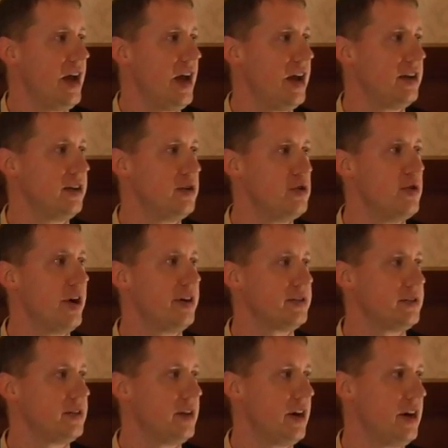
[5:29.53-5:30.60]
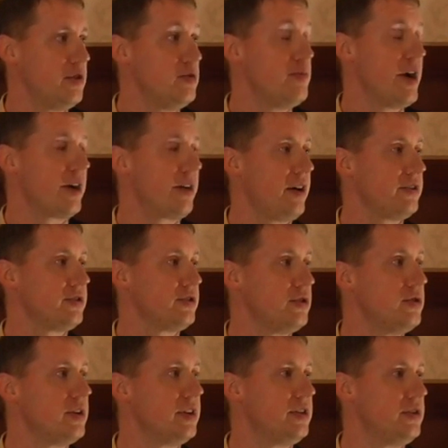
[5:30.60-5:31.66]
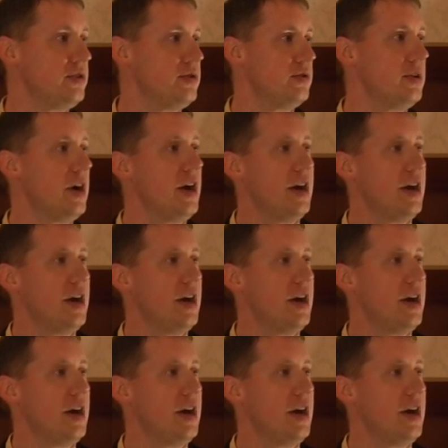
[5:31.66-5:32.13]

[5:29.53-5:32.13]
And who better else suited to